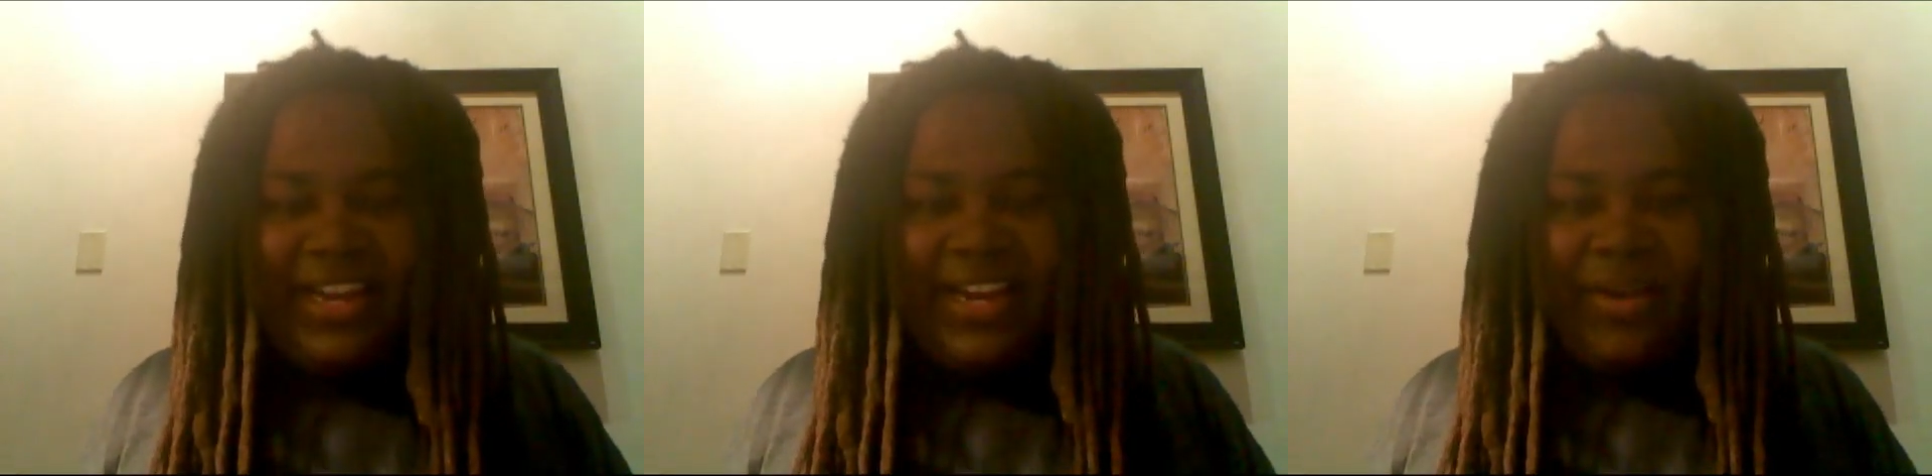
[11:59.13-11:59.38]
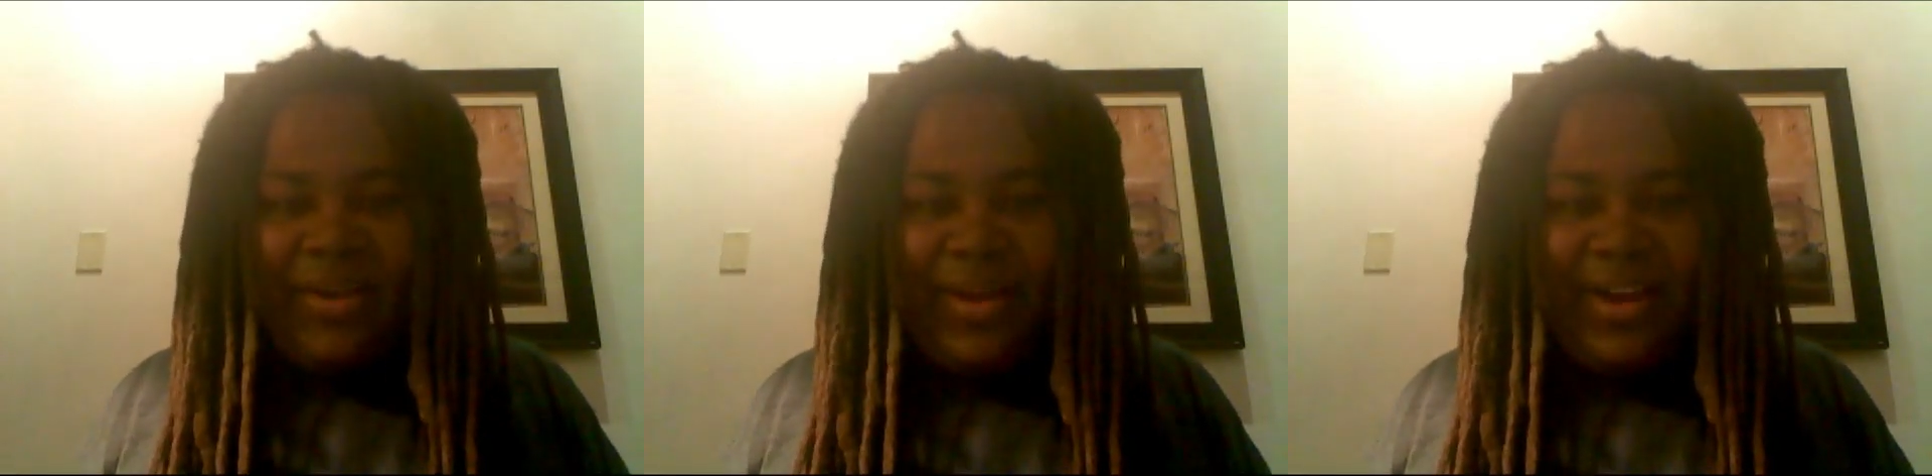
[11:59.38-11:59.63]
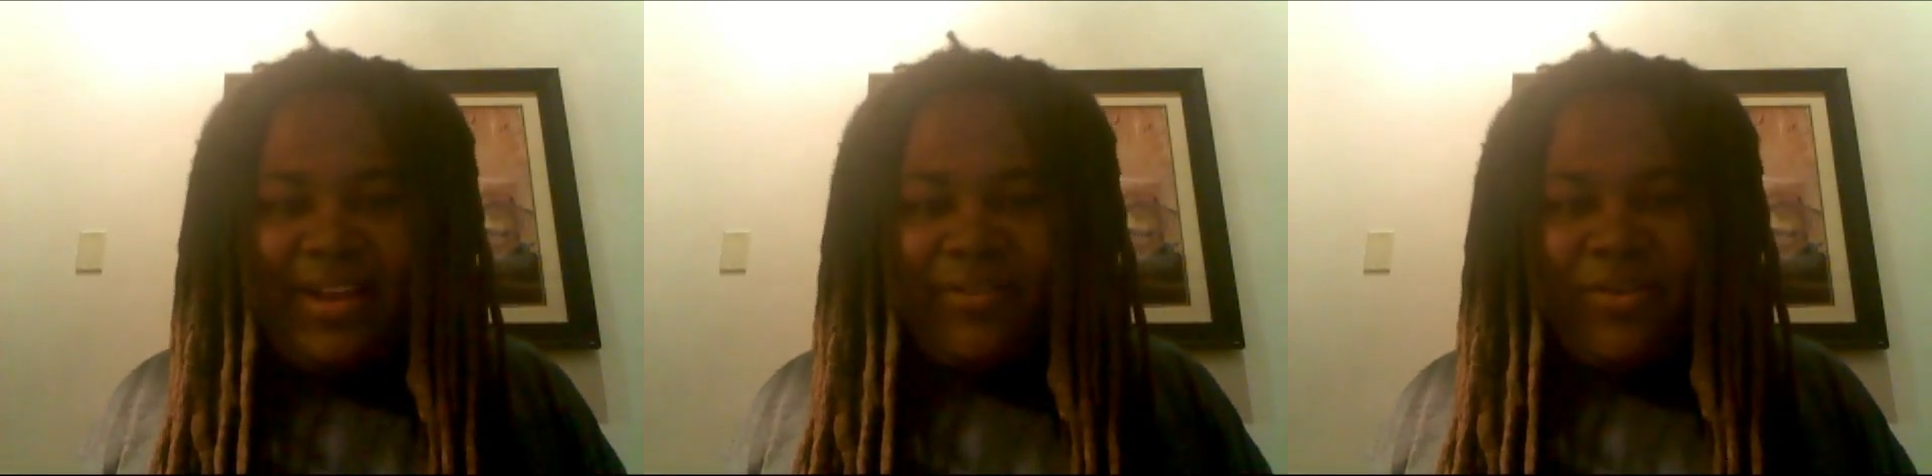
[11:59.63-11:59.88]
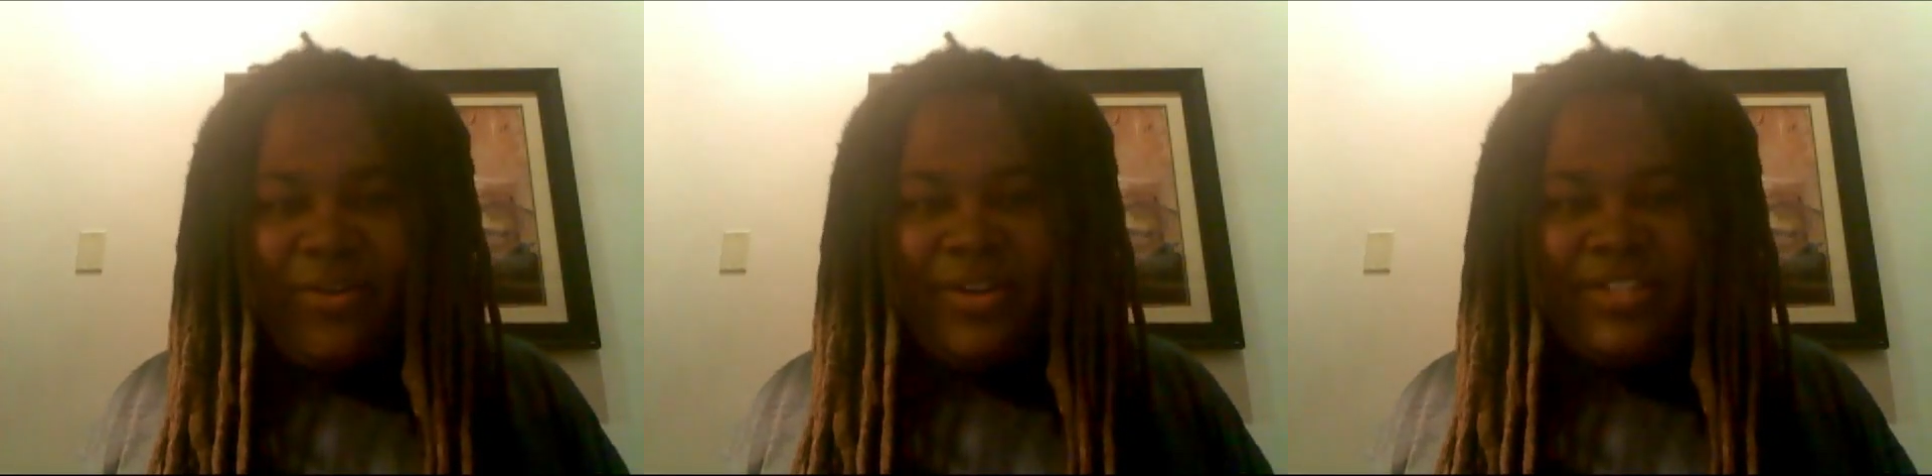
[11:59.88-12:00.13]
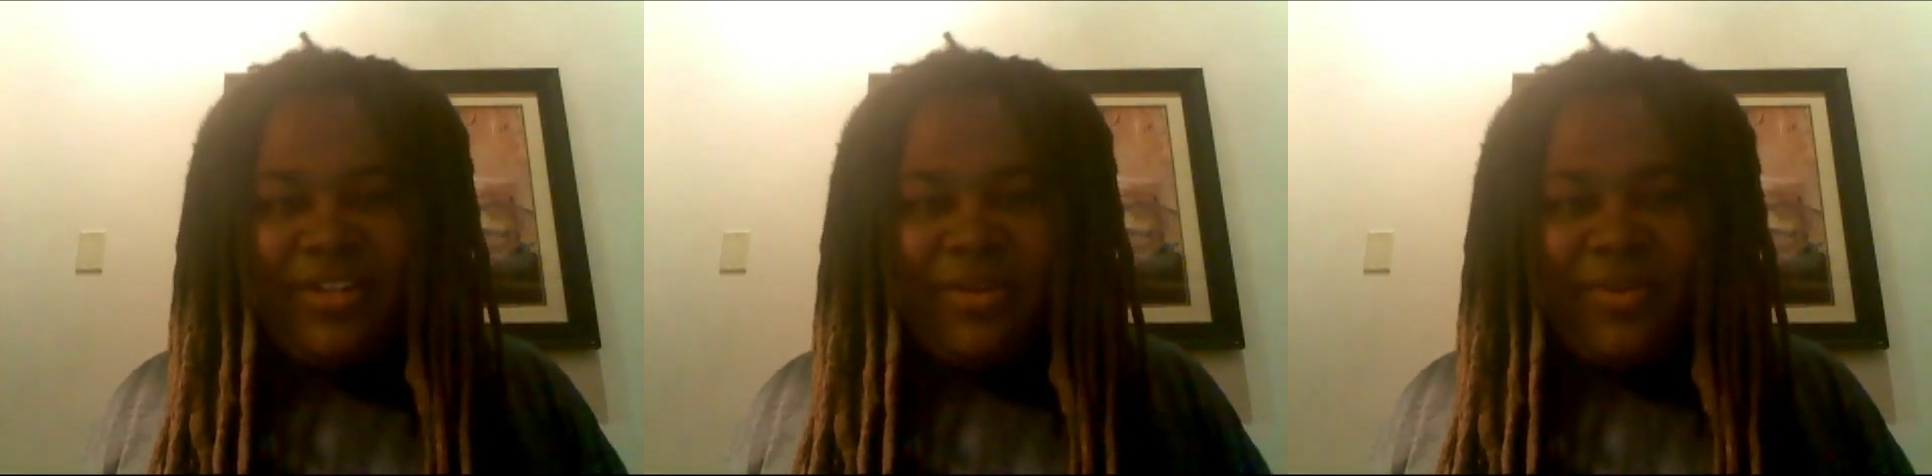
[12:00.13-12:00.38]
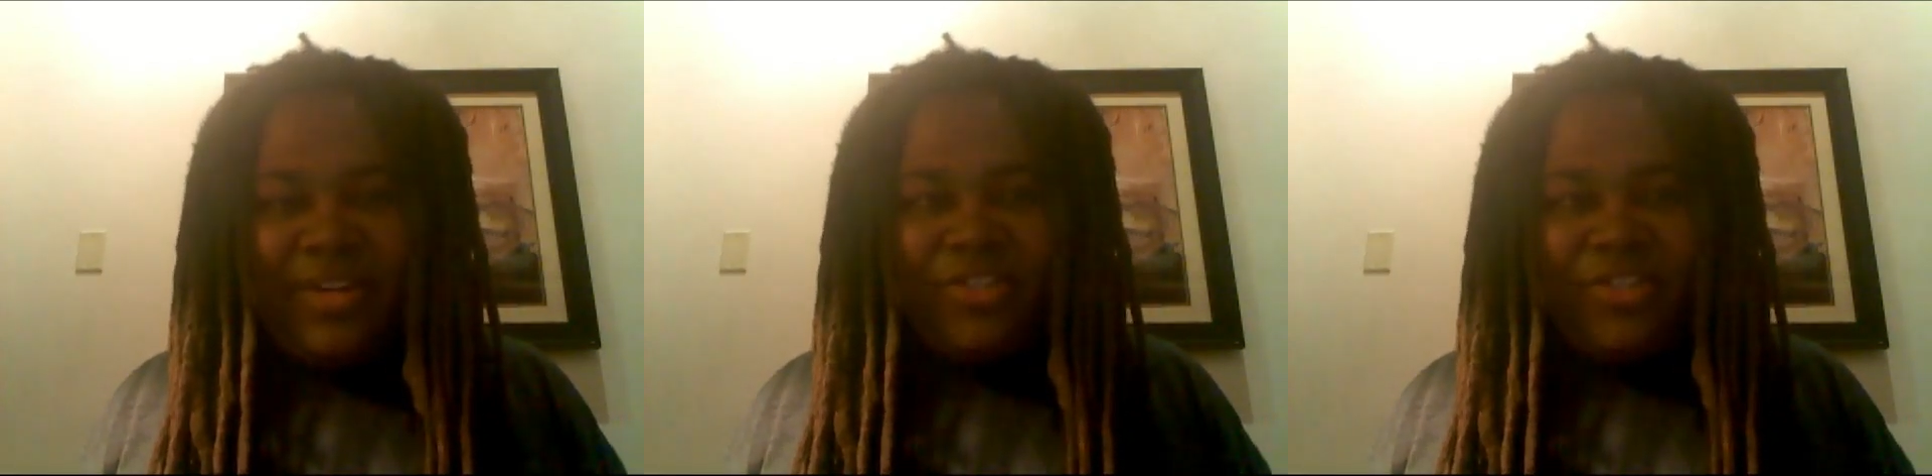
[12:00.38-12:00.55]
in a way, of course, with his